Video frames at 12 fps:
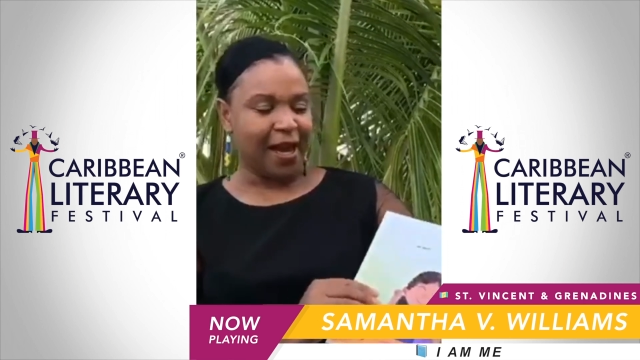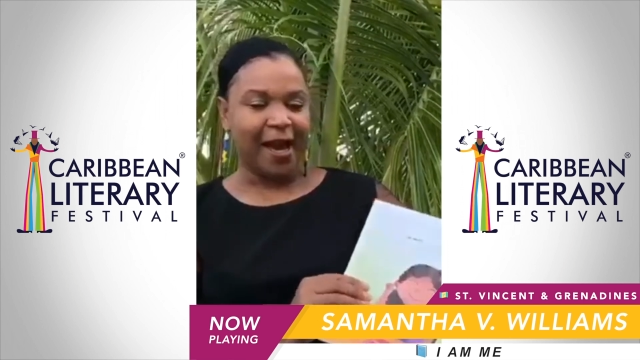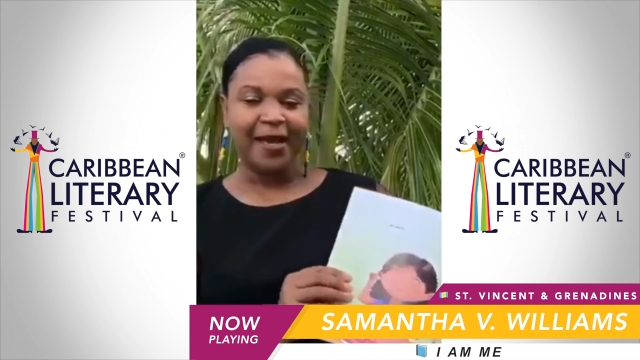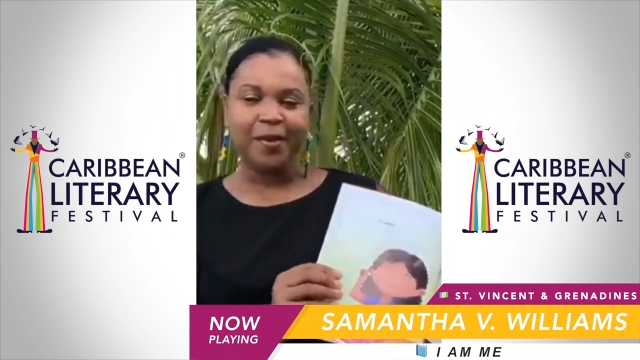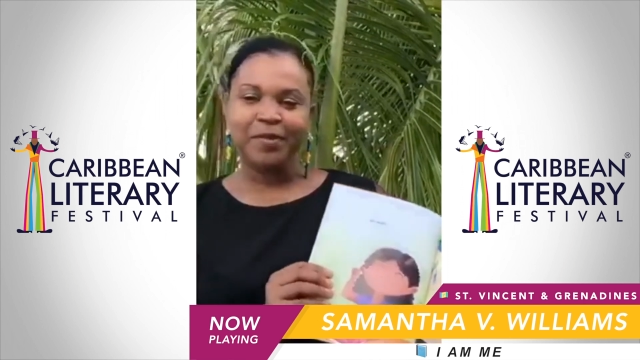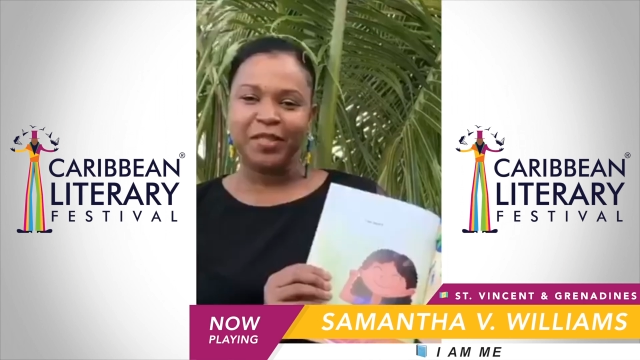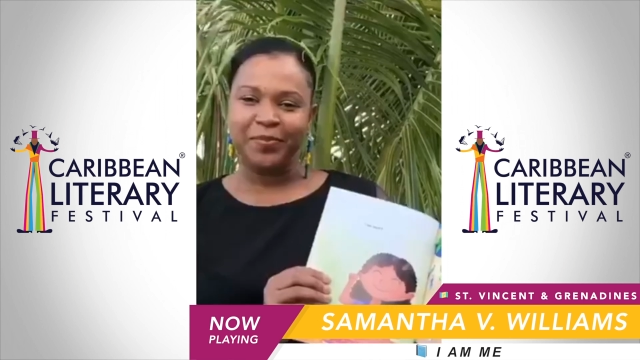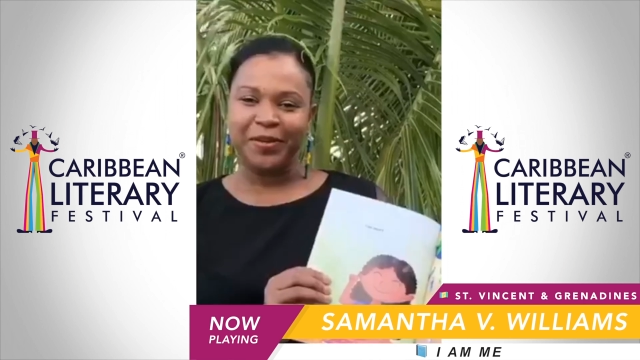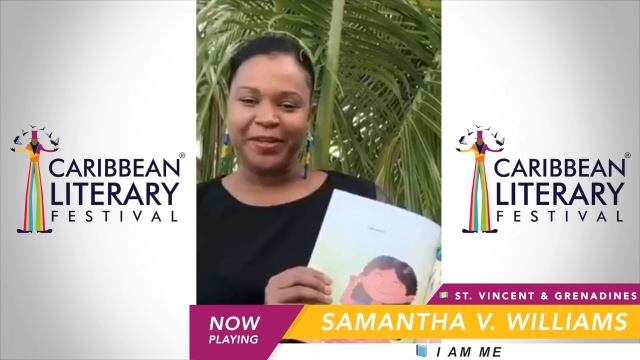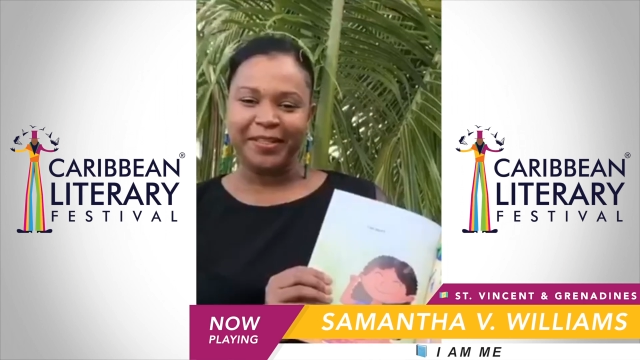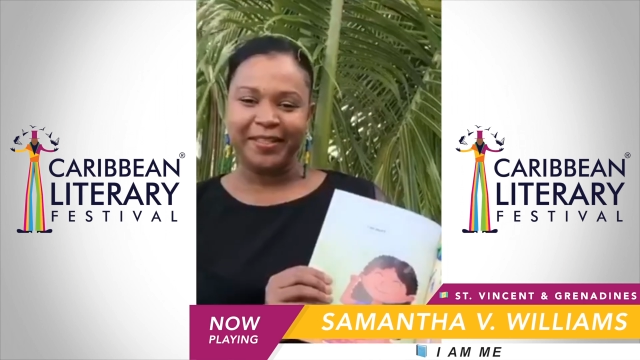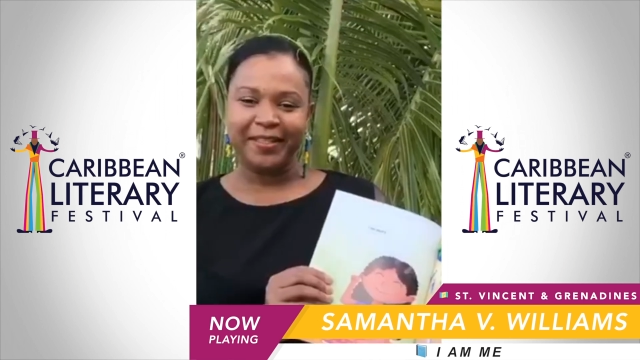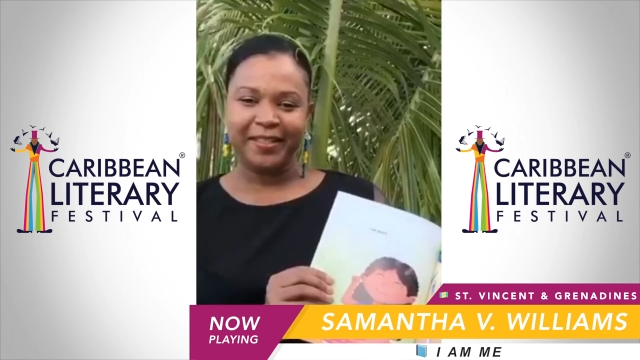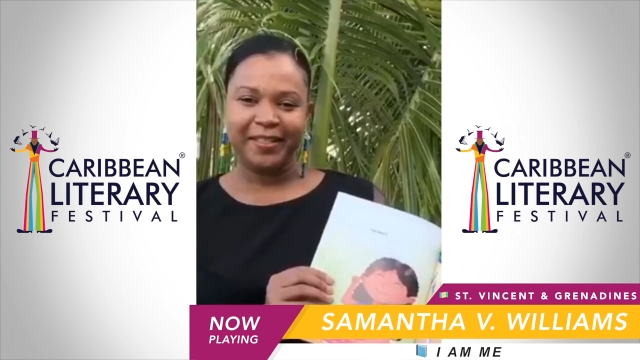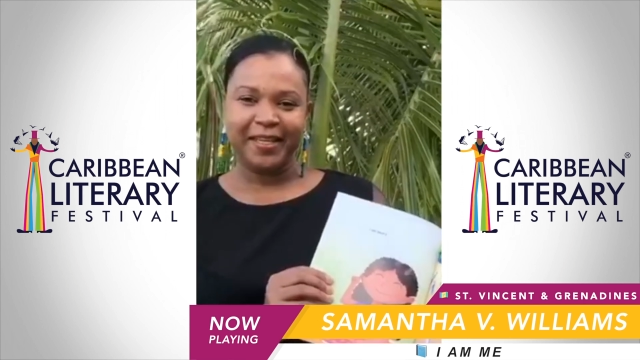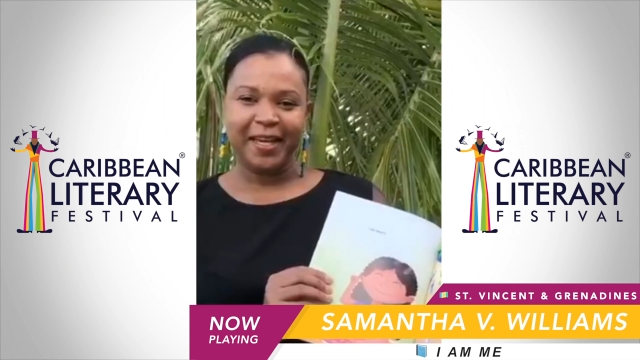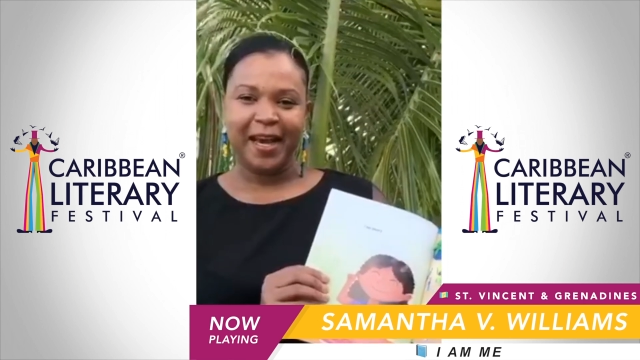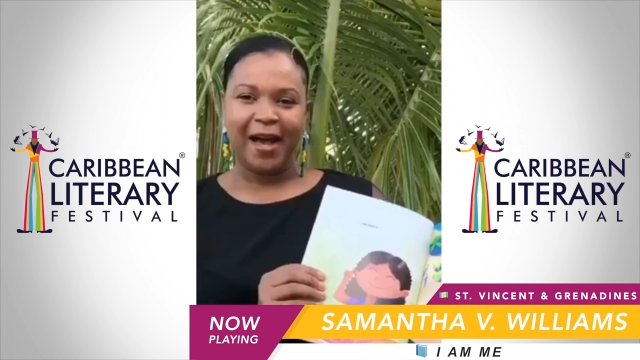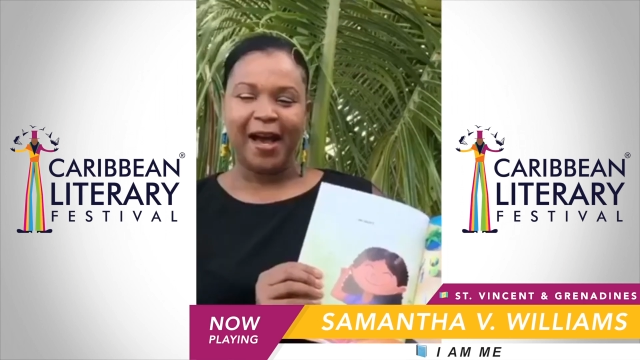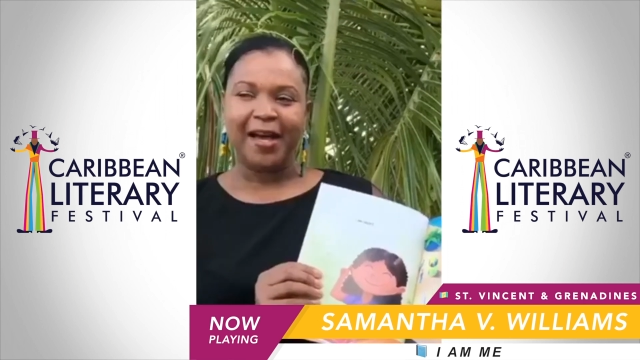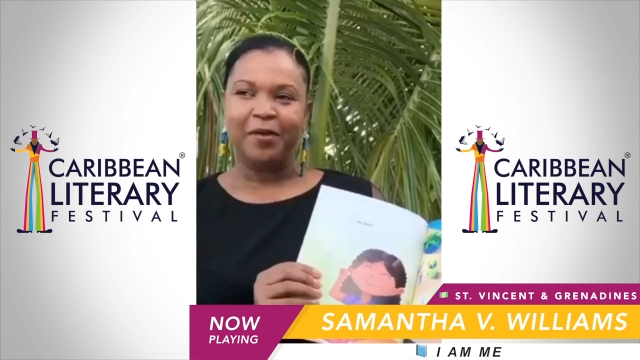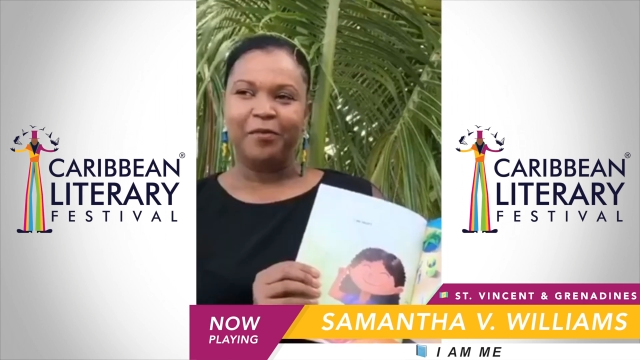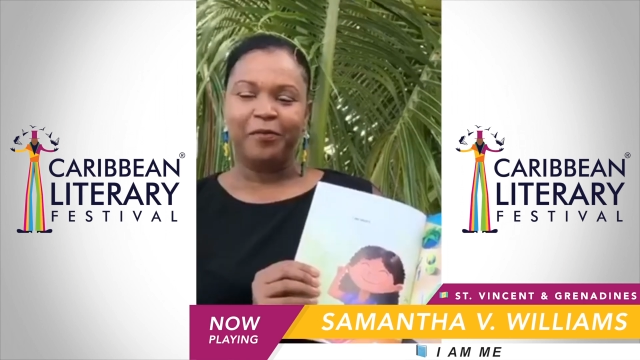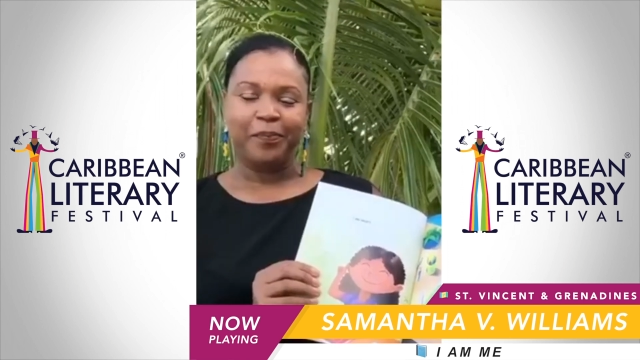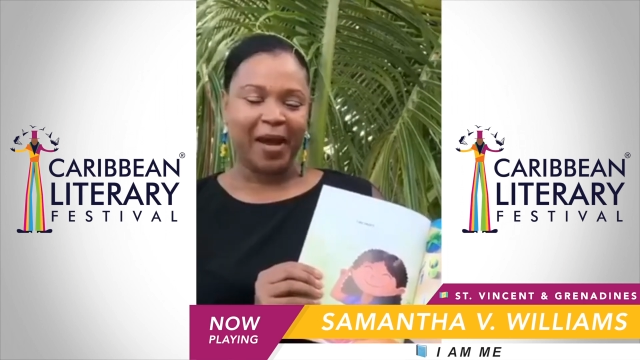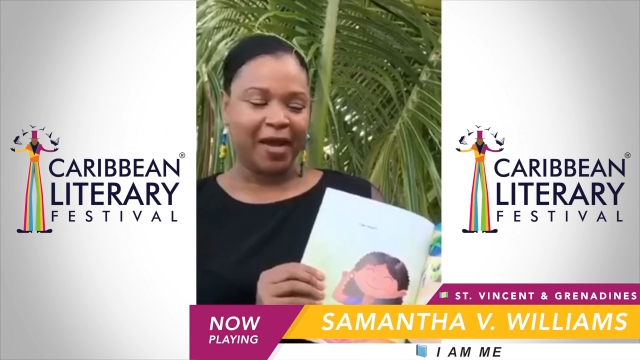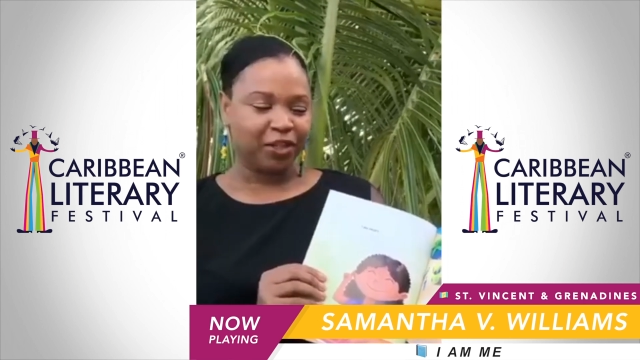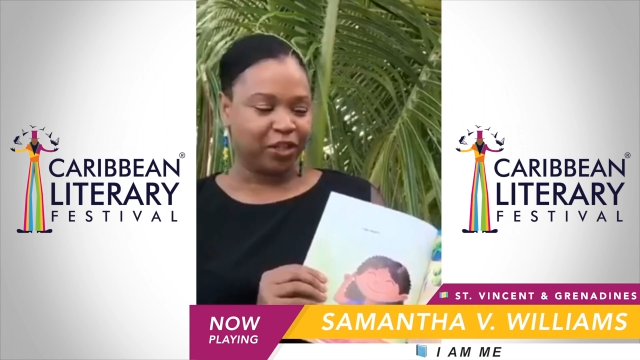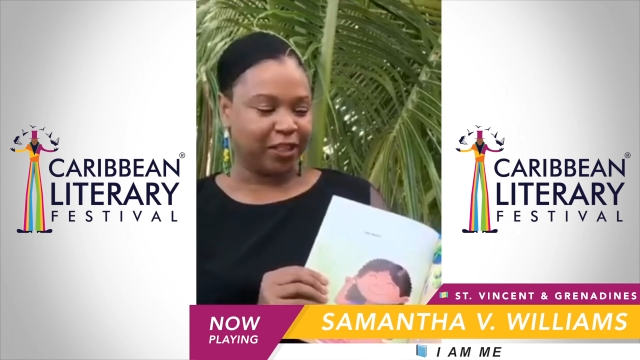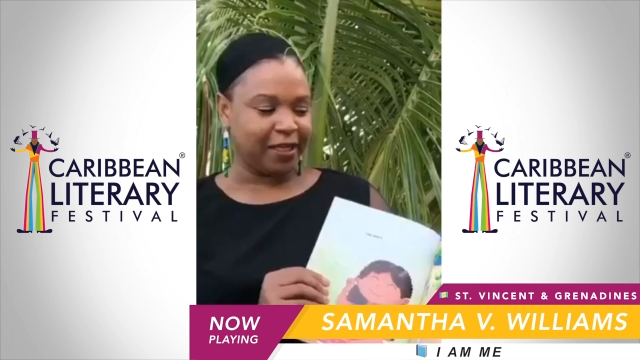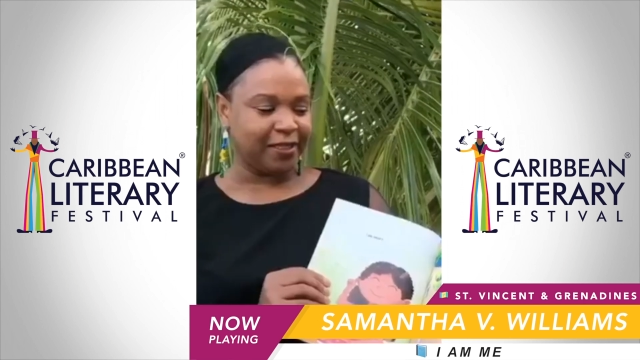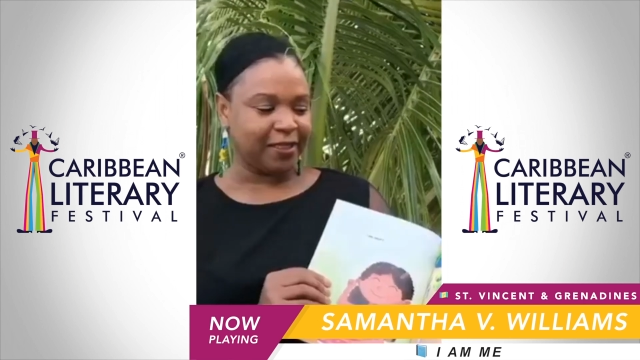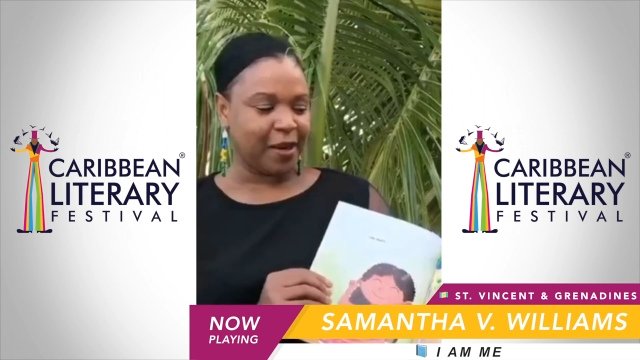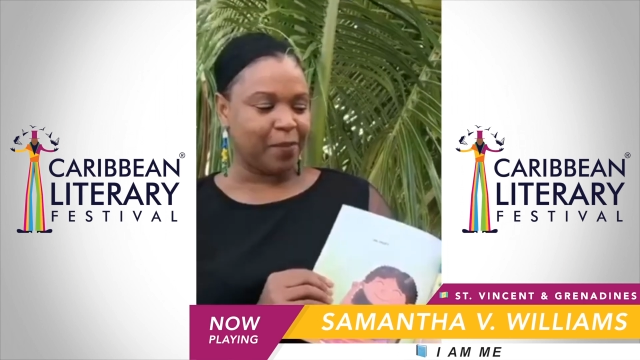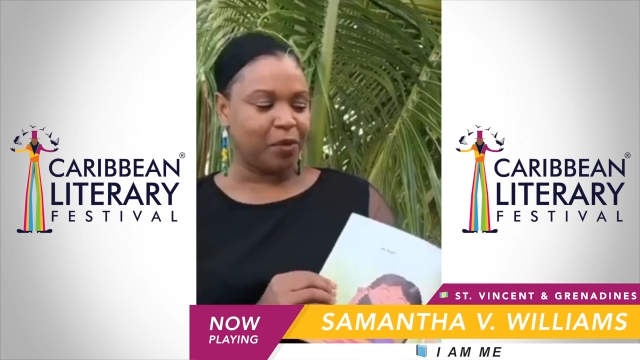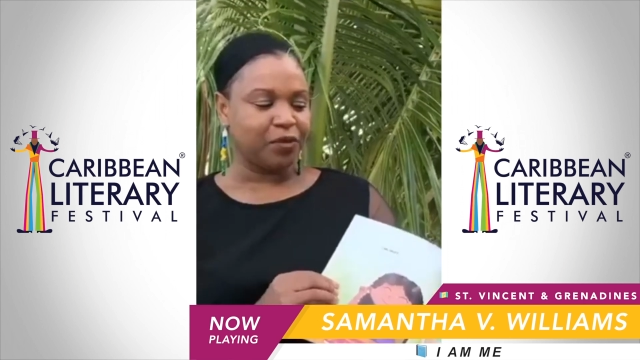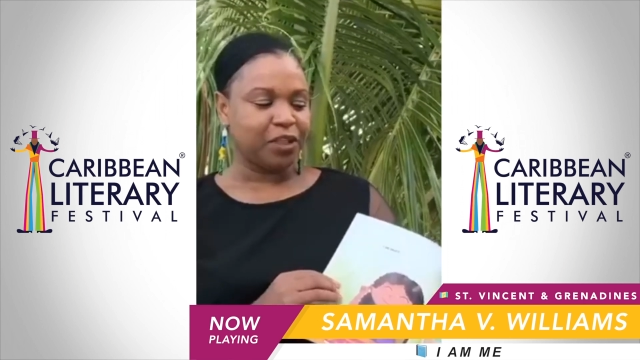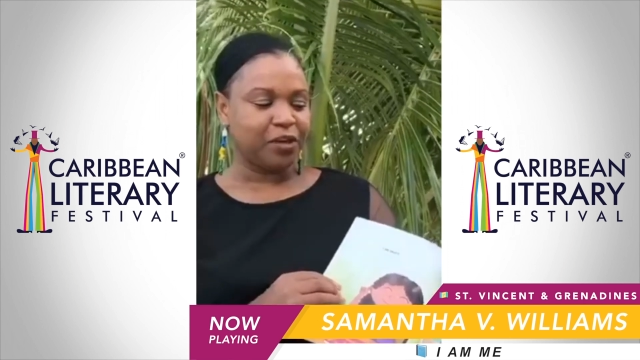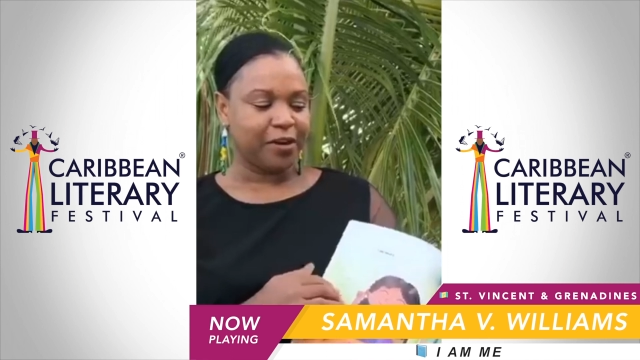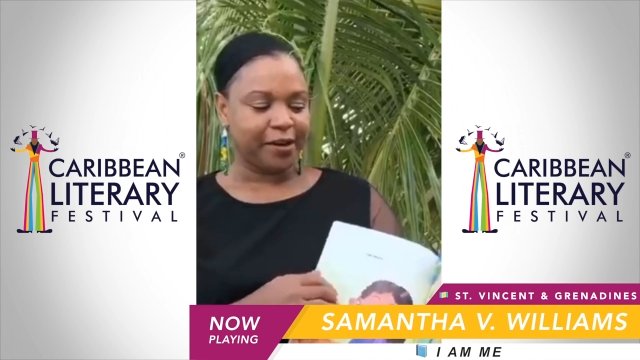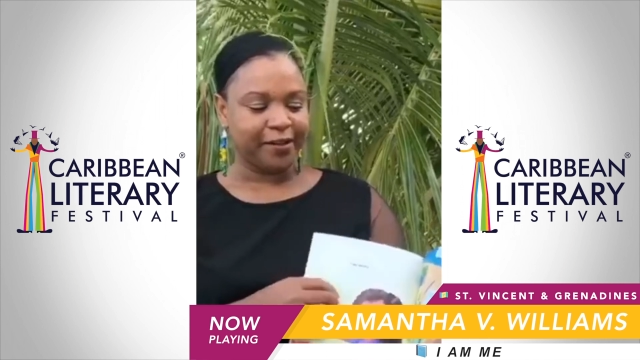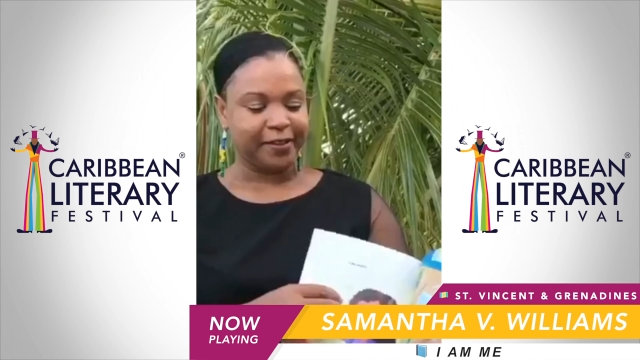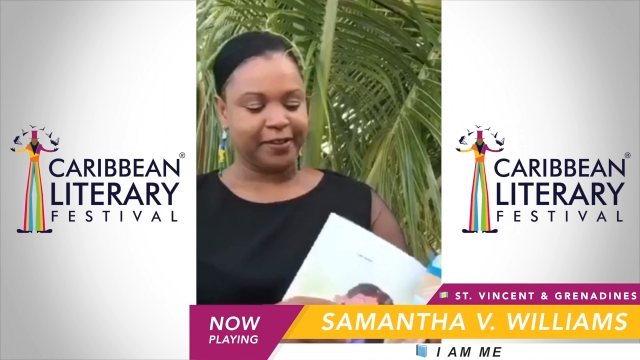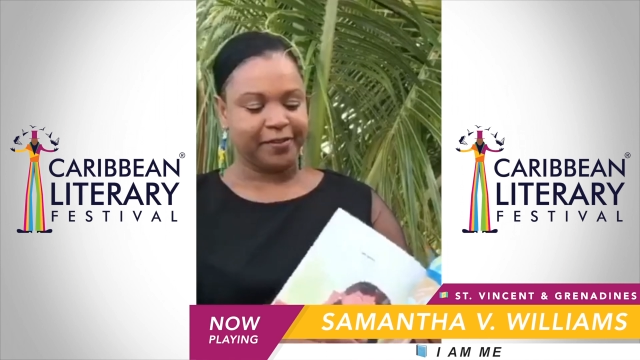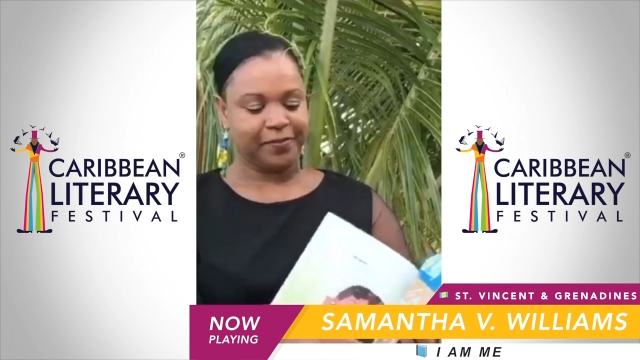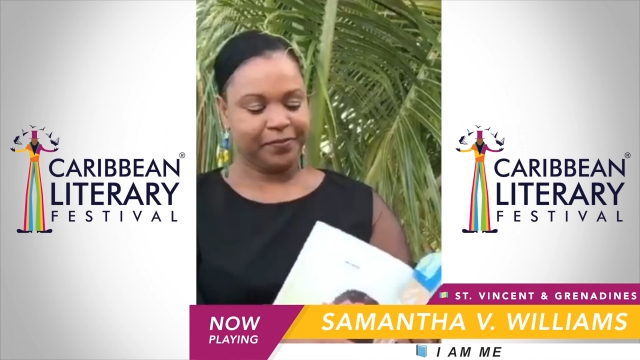I am smart. I am passionate about art.